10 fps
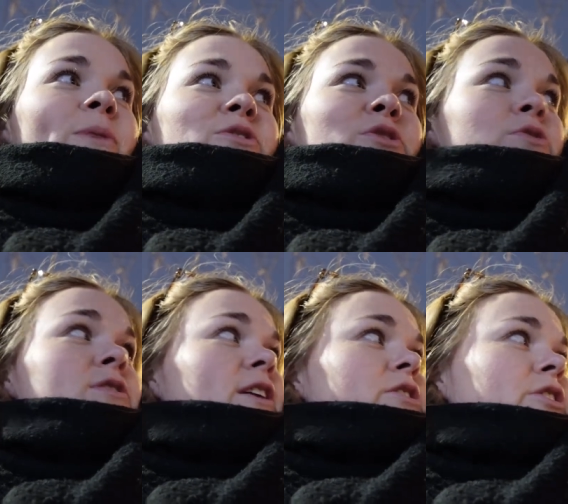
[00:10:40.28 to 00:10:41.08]
metro
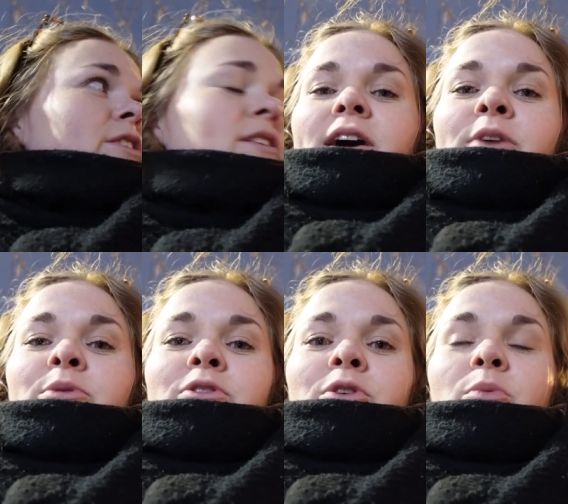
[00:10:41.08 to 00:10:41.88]
station.
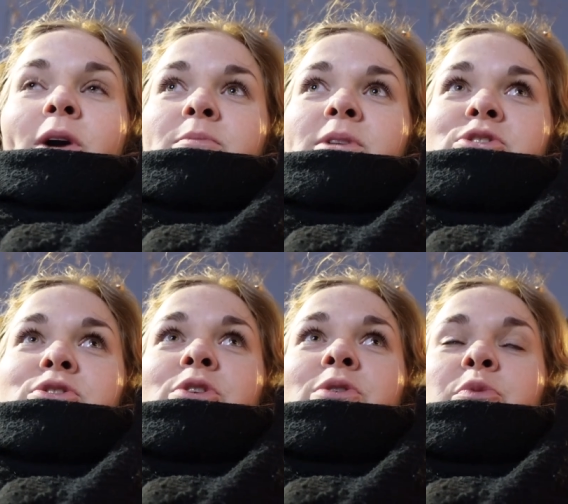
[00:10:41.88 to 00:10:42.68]
We took one
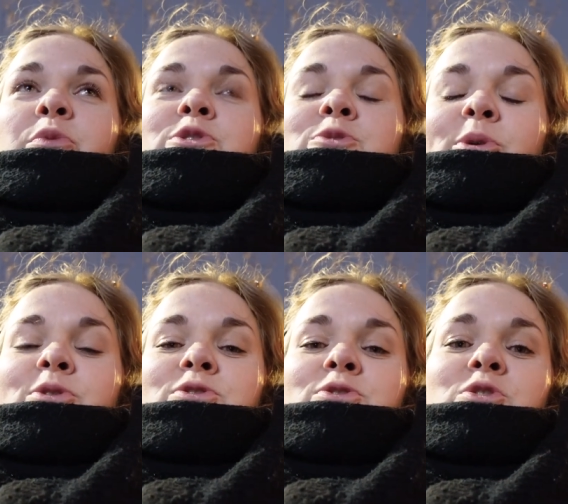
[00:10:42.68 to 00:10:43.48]
metro and we were
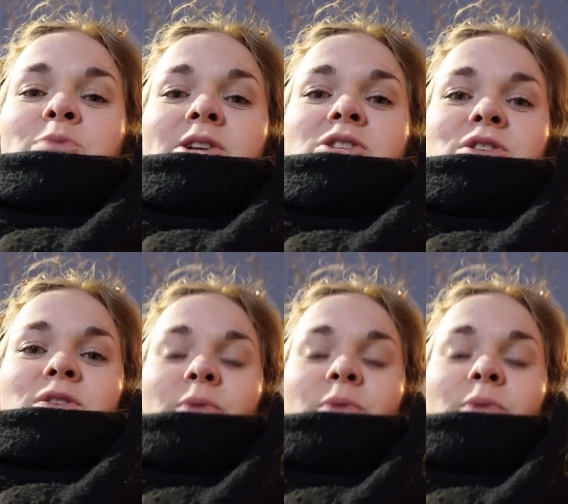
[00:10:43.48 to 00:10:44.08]
supposed to switch.